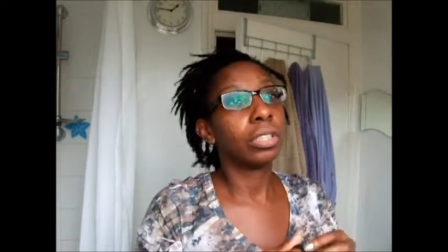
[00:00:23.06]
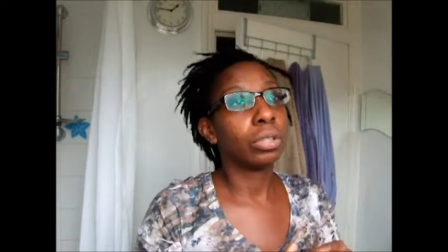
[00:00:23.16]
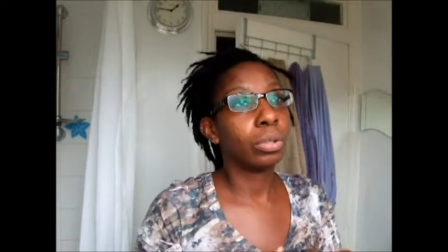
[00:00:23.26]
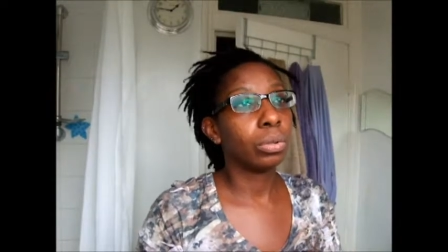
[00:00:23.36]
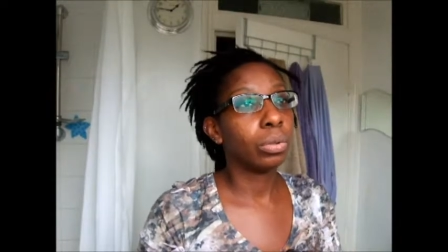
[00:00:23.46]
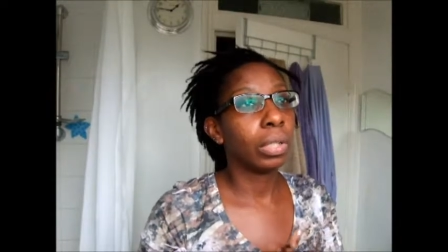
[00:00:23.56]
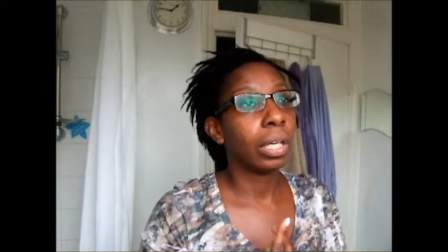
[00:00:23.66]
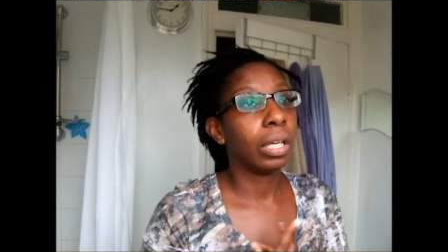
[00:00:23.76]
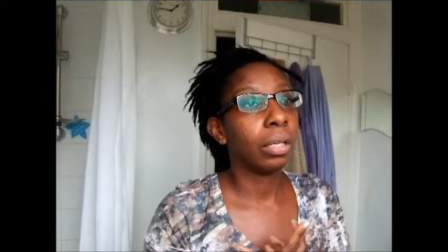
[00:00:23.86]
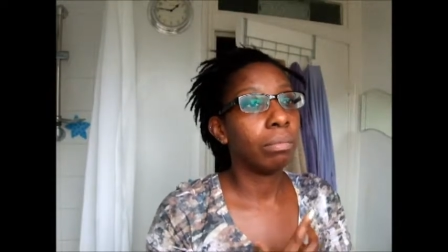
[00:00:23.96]
to,
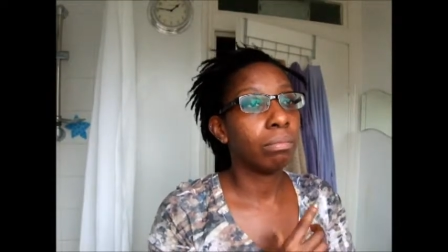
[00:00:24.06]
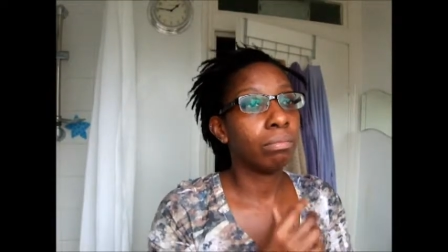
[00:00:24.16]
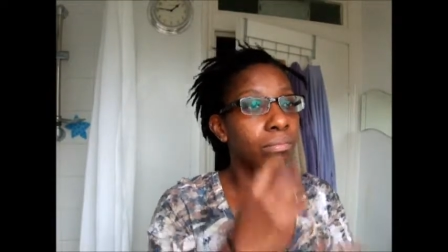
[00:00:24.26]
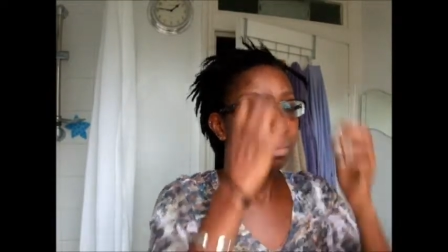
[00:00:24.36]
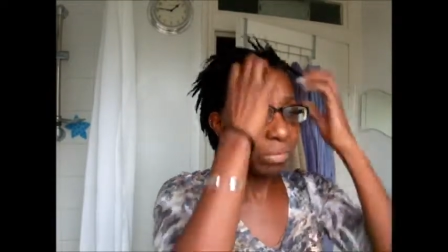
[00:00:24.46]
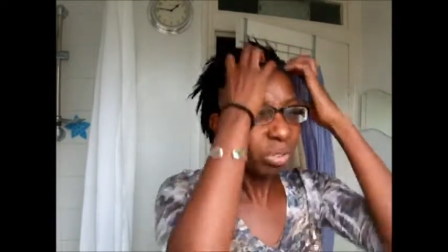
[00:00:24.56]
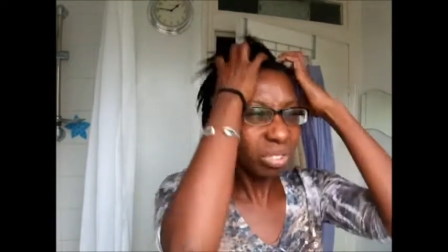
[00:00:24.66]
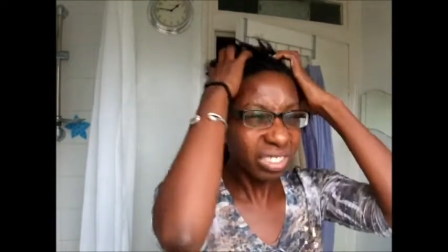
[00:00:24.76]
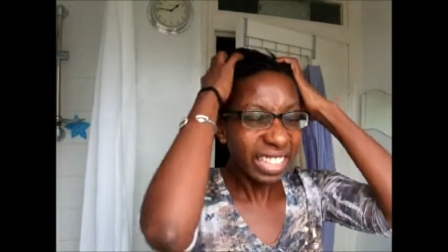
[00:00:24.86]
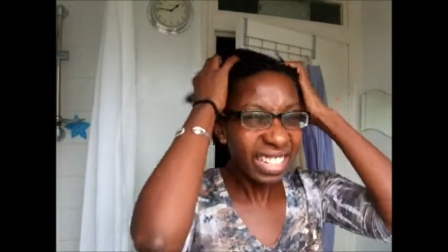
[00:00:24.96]
um, well
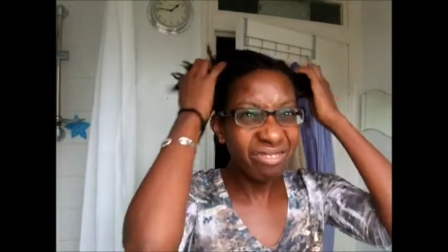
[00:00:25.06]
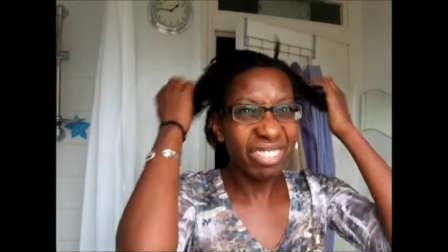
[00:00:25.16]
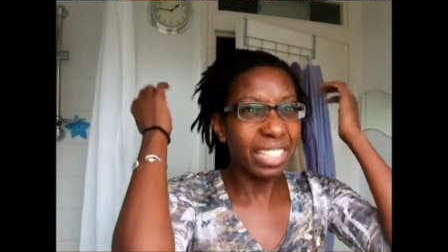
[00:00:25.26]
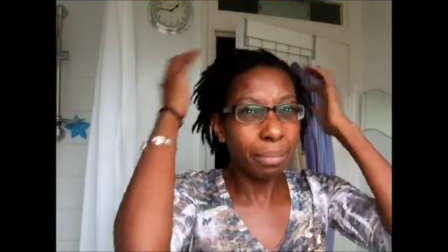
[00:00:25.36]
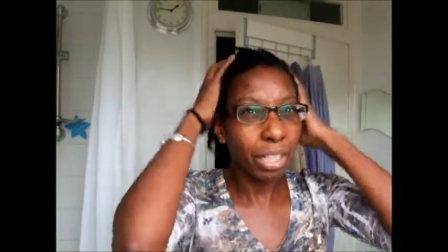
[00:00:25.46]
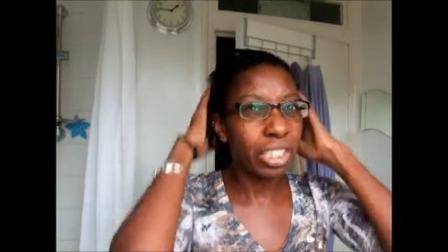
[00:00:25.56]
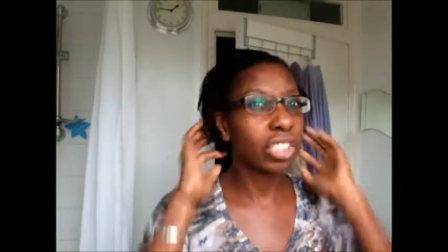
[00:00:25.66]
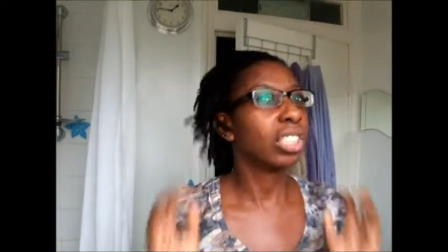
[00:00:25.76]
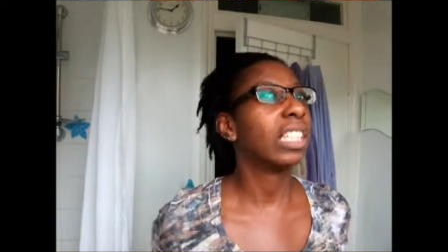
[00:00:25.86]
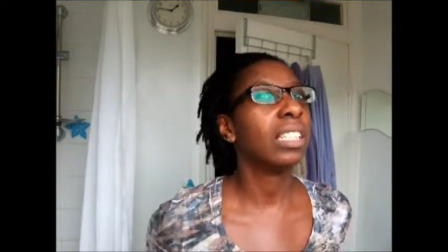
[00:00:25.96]
not saying really much
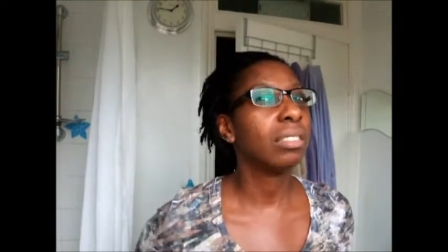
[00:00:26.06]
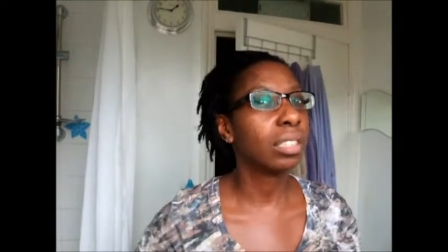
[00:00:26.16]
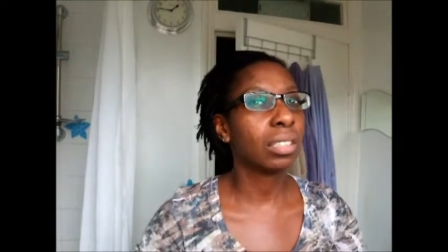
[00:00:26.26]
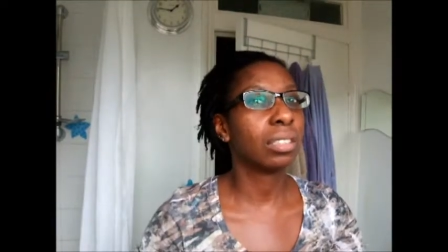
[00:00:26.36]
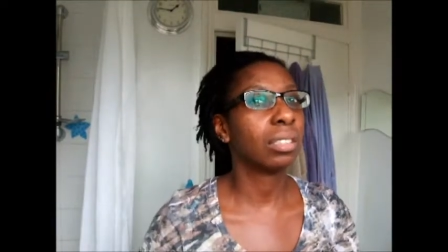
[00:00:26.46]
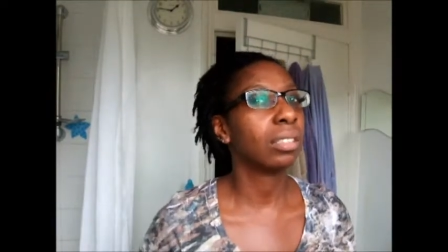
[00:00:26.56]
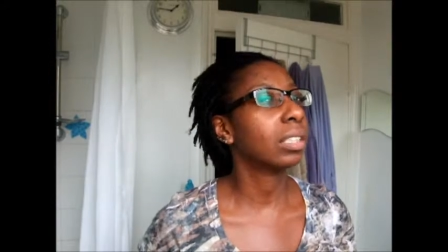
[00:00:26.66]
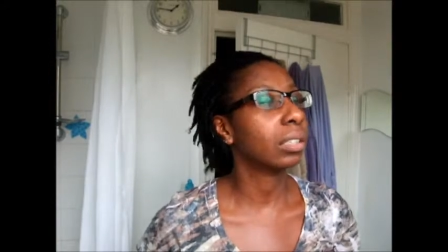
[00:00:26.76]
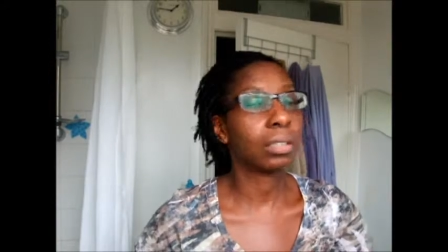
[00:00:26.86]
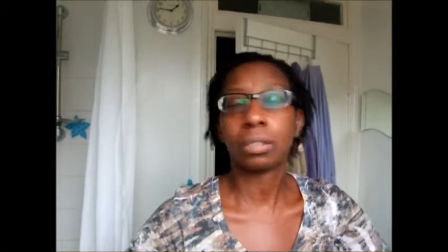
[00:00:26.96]
actually, just,
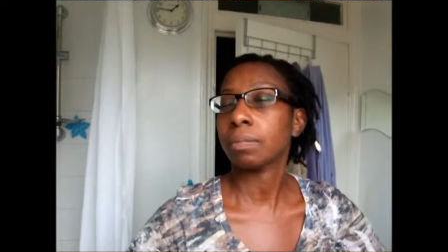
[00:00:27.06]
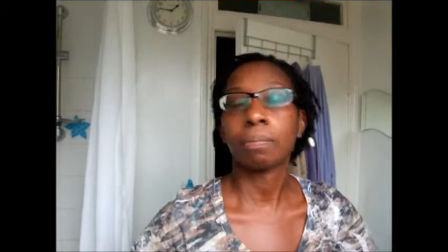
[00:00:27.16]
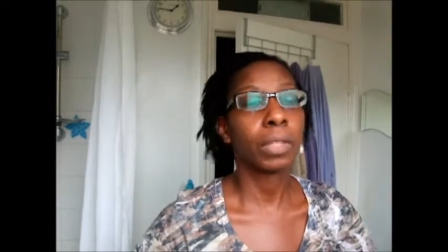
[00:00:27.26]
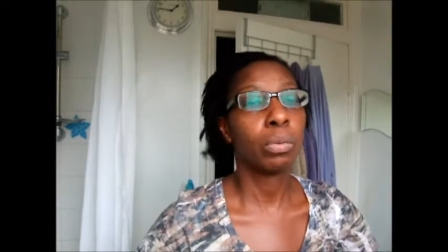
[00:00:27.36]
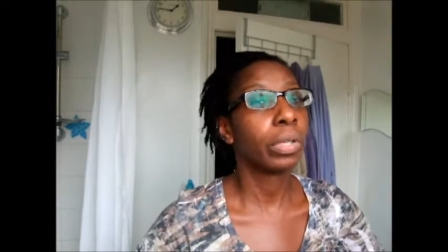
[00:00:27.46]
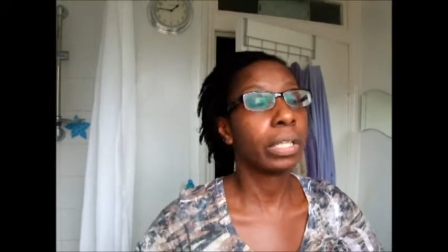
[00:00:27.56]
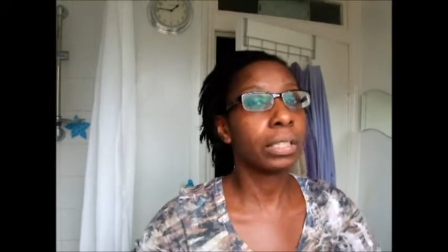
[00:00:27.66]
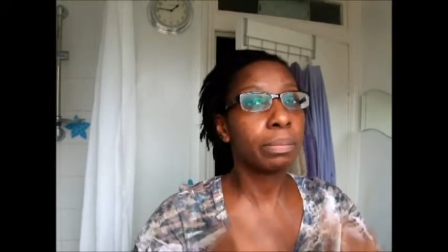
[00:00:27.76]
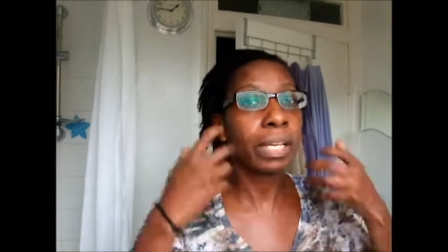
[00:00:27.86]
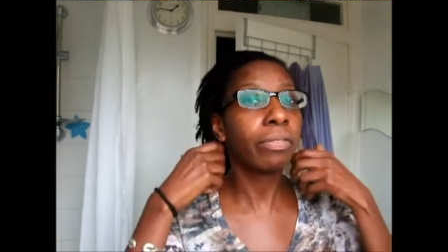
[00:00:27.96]
just I want to
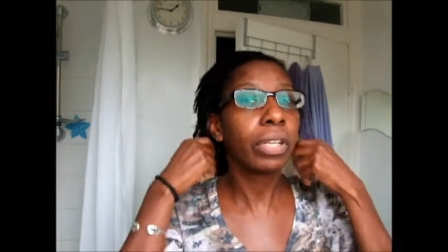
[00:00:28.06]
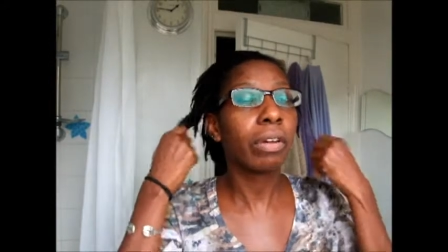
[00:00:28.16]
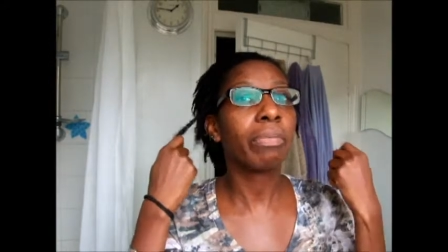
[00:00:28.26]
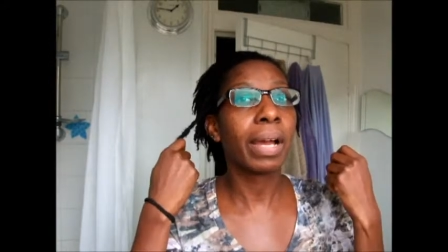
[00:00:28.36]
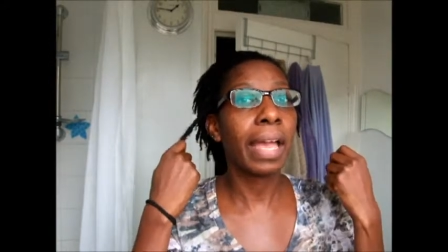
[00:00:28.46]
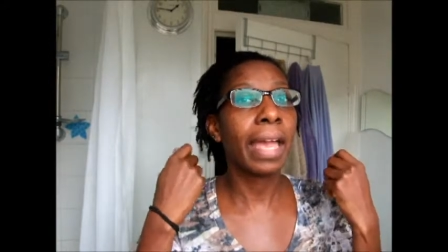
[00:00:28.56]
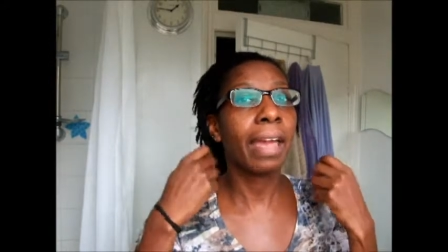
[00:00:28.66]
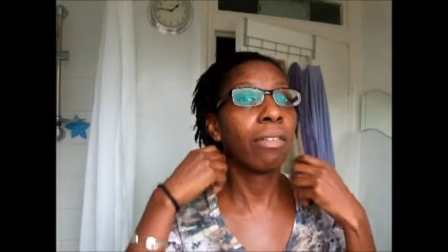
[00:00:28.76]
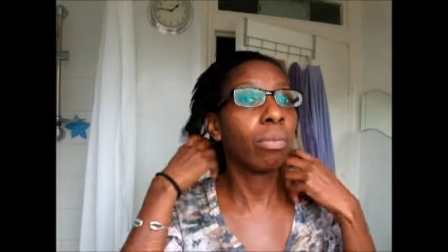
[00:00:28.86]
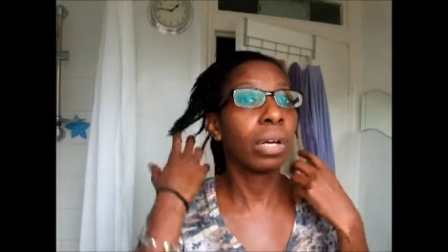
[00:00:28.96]
just make a video of my
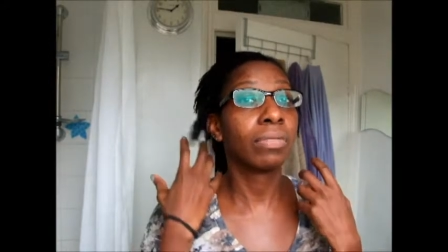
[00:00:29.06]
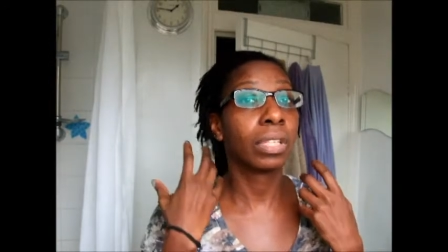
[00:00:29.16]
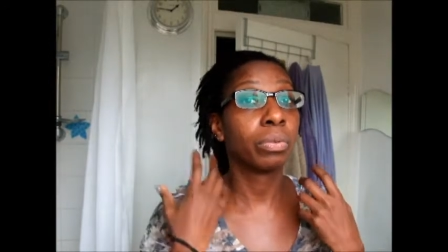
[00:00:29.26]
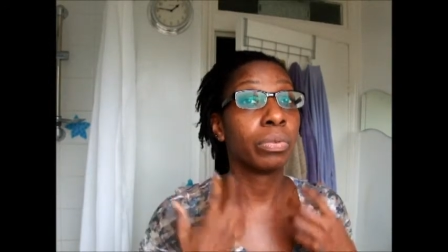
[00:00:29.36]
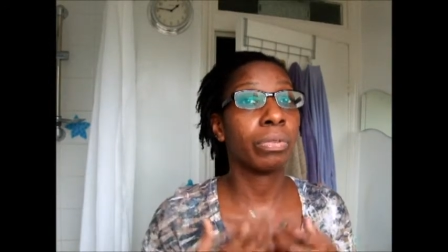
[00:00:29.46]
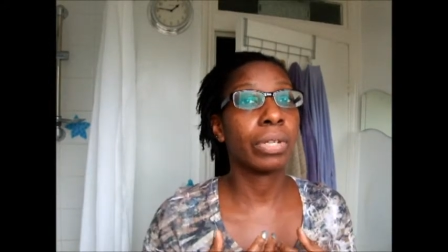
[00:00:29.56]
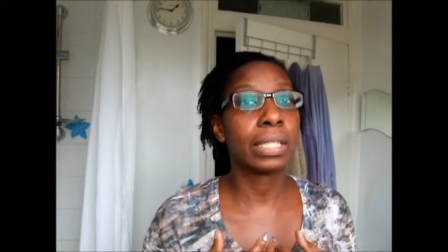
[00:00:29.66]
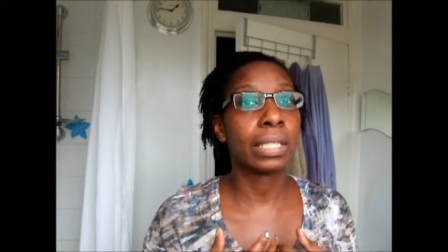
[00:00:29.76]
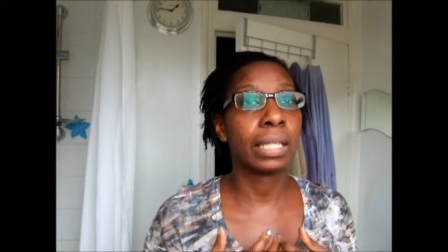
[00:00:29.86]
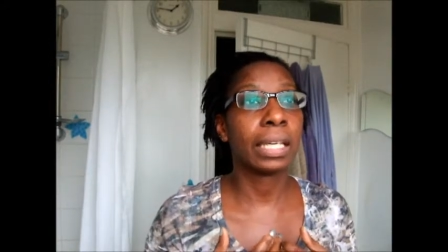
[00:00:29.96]
hair and what I've done with it
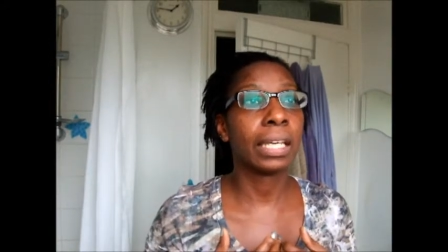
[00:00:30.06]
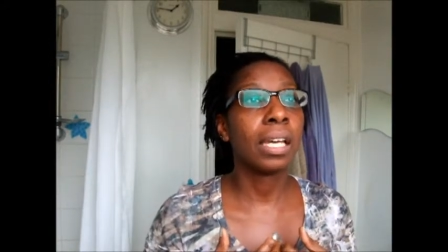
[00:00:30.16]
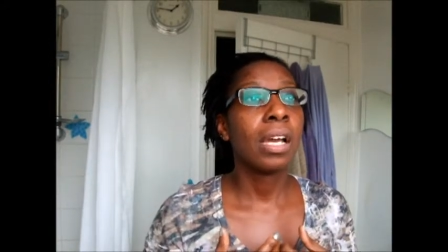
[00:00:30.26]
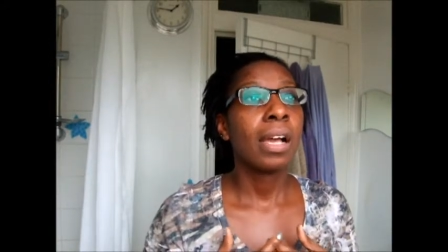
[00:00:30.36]
recently